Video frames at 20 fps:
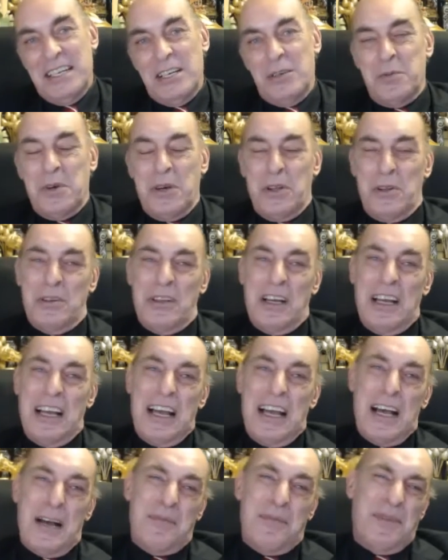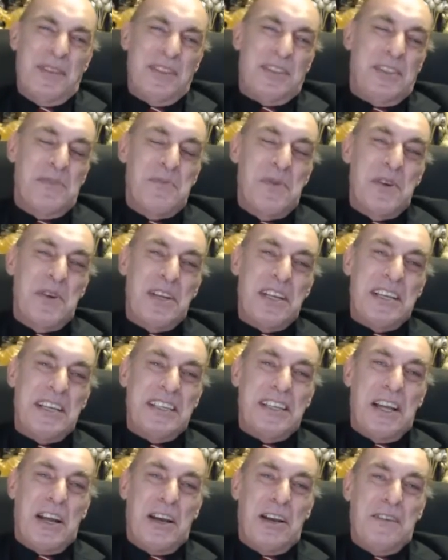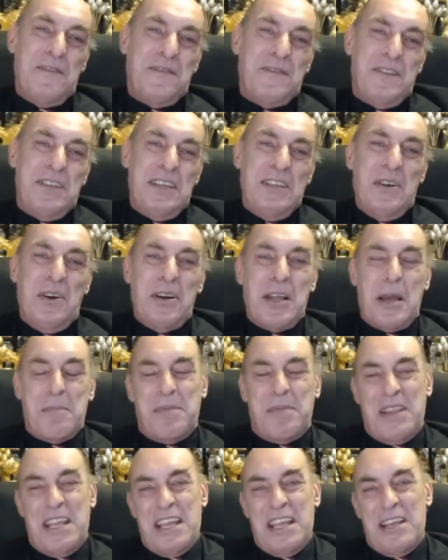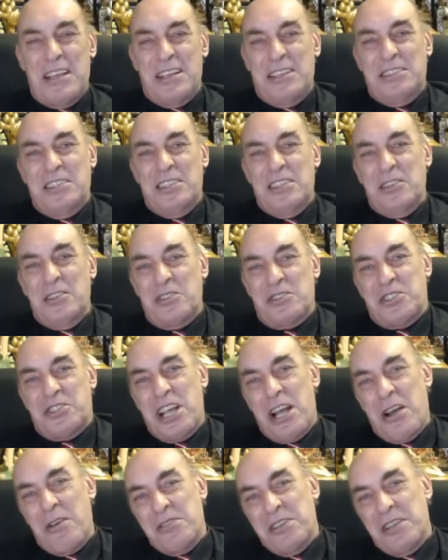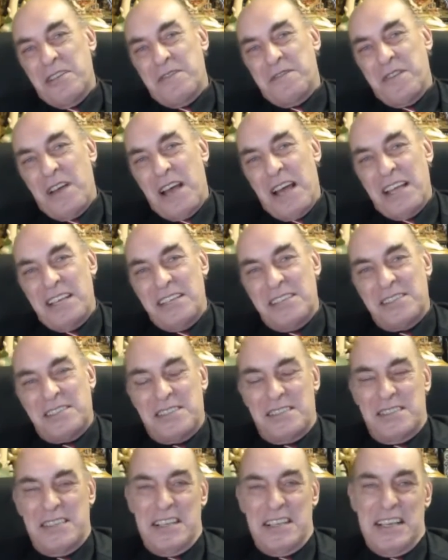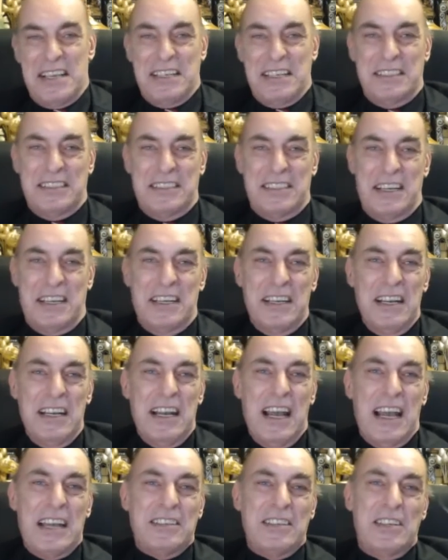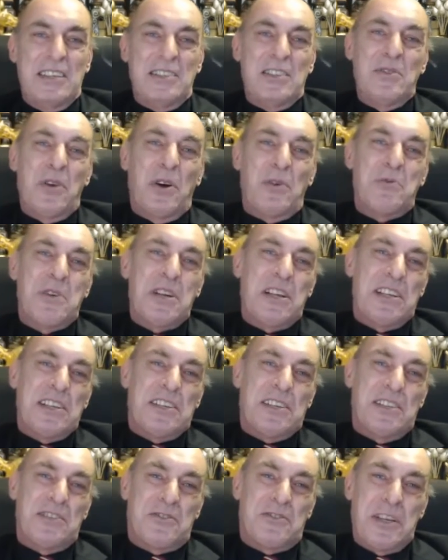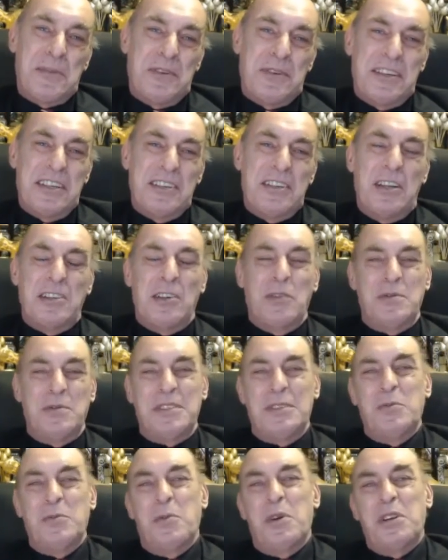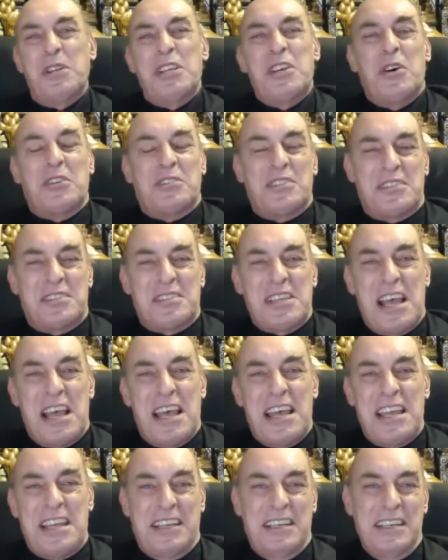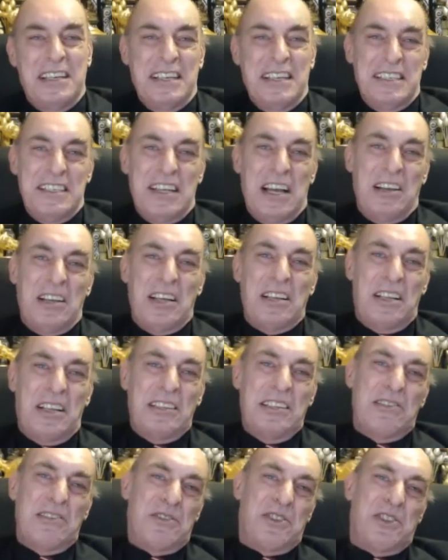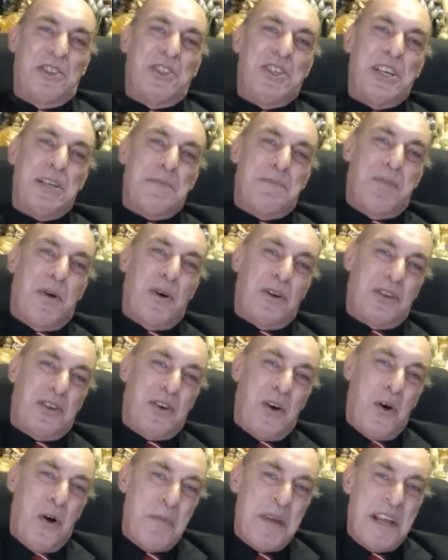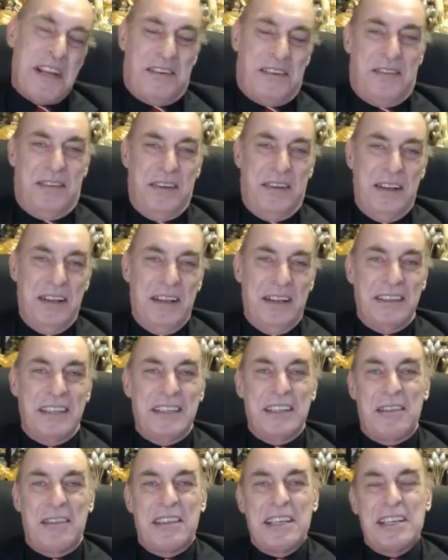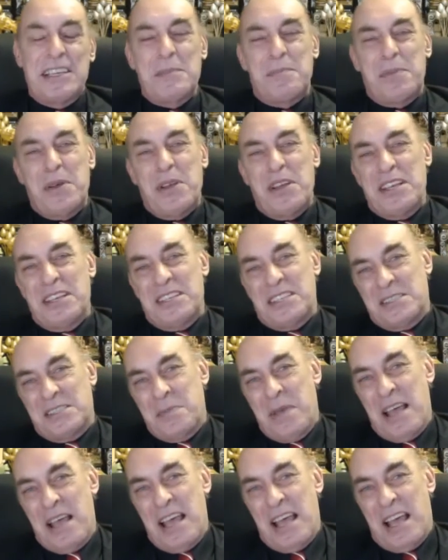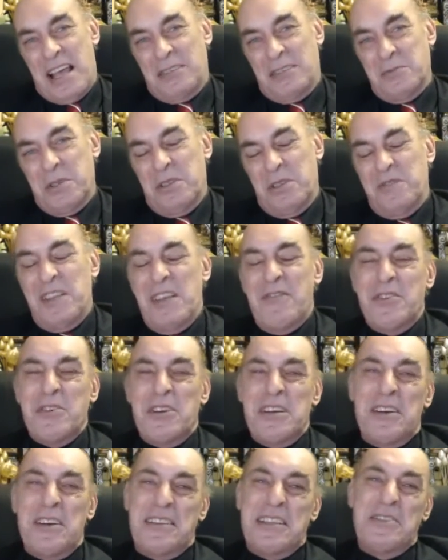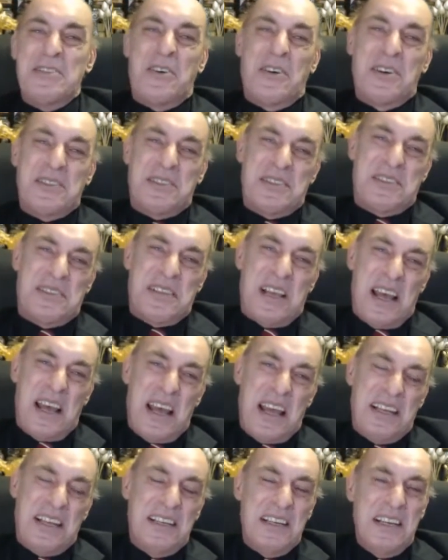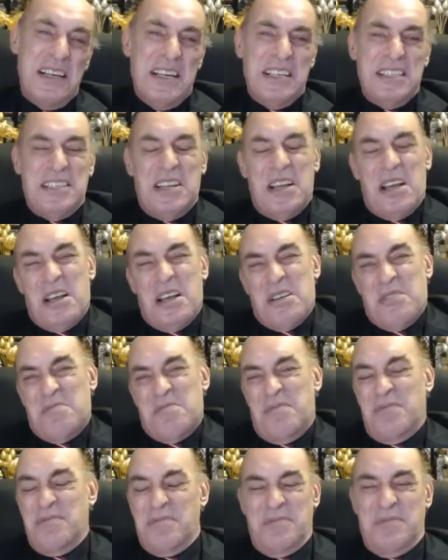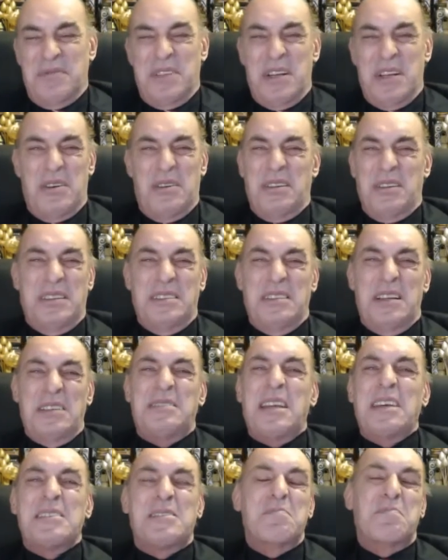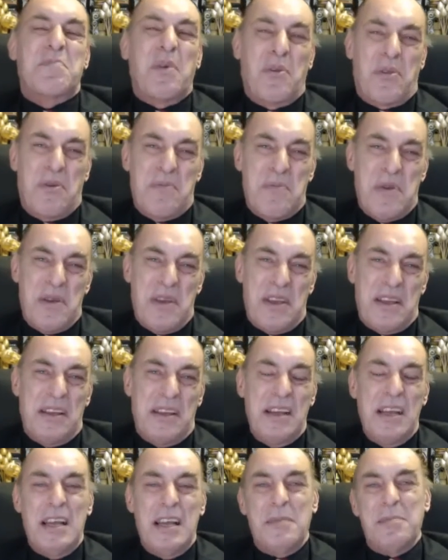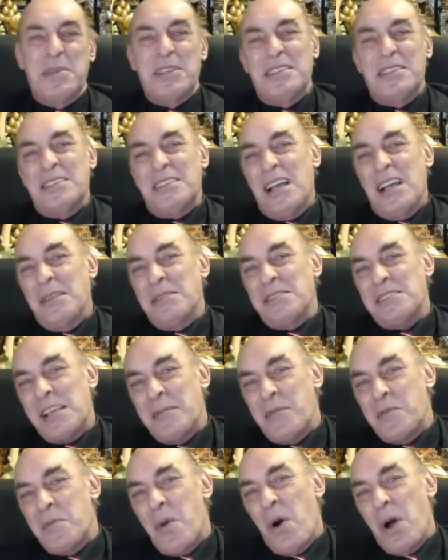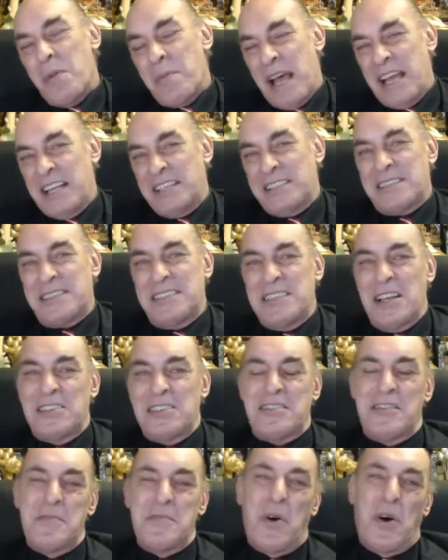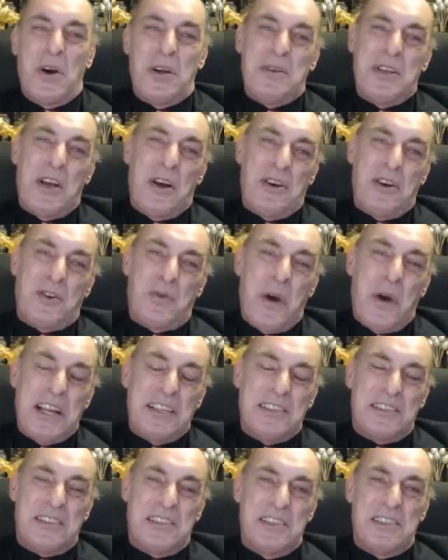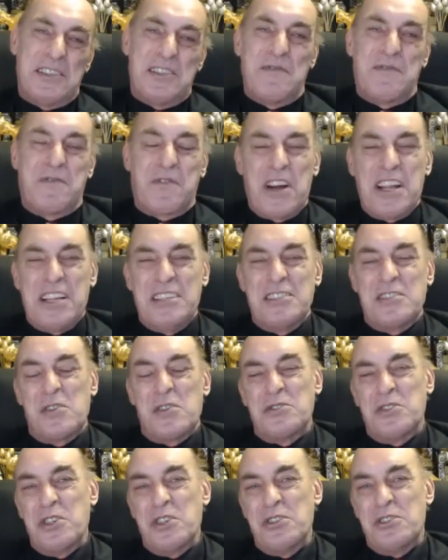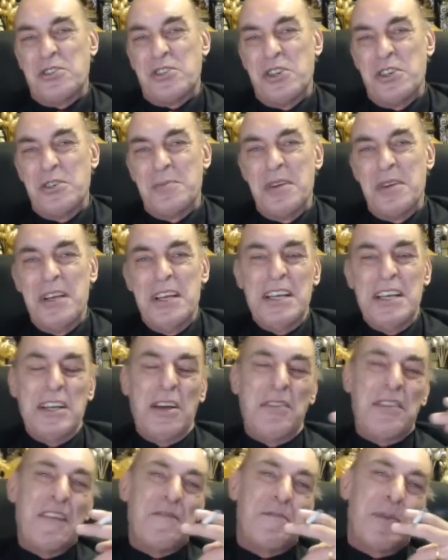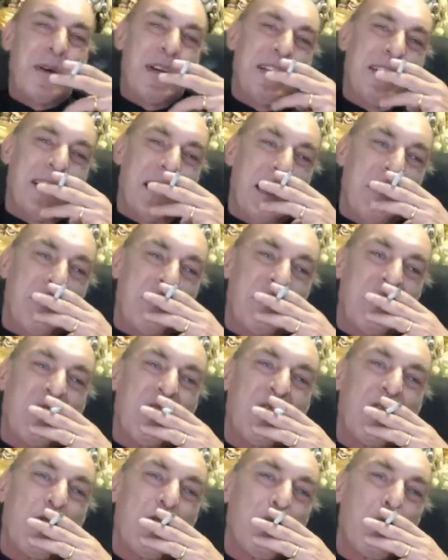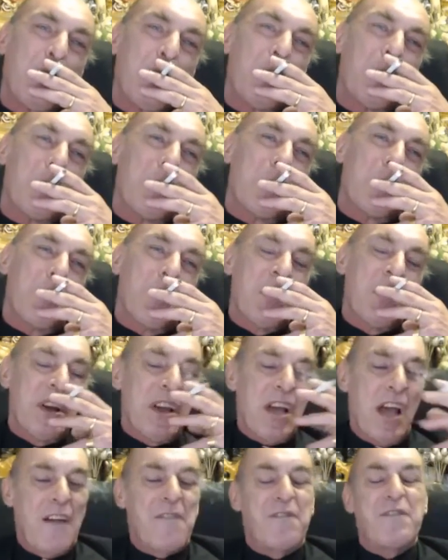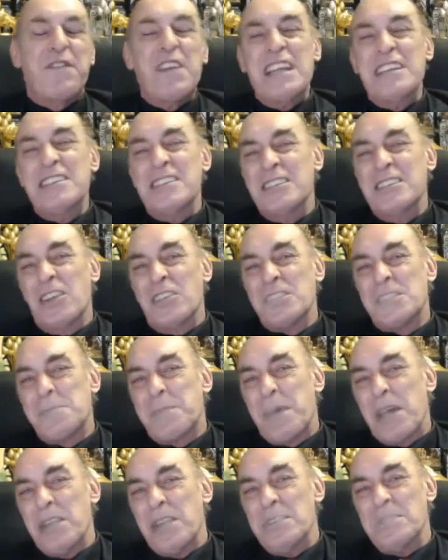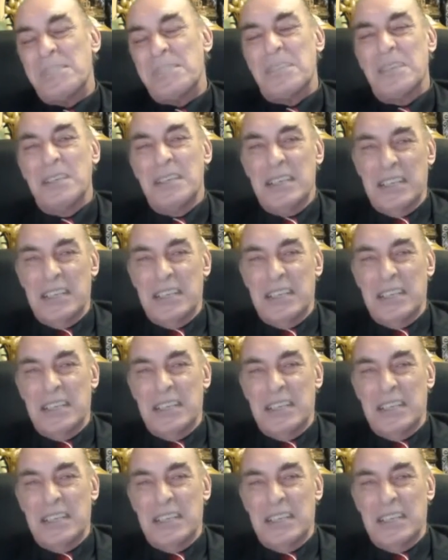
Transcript: Well, to me, if you're not up there and you're not showing your face, and you're not really contributing, look, what have you got to say? A little shitpot comment that you think you're being smart. Well, if you haven't got anything nice to say, it doesn't bother me. But some of my mates, some of my acquaintances and friends on YouTube, they've been offended, I suppose.